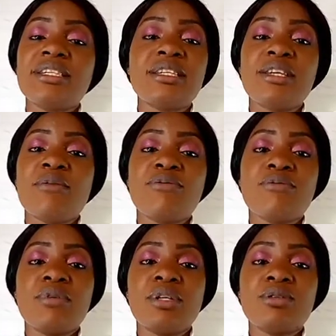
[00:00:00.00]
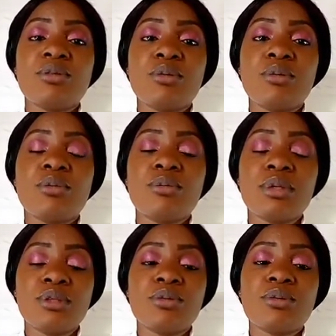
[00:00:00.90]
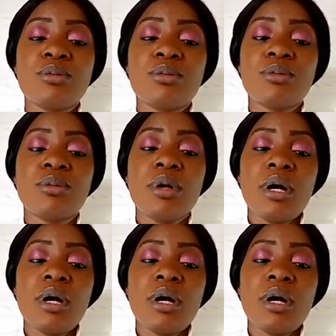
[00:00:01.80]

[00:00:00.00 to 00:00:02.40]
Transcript: itself into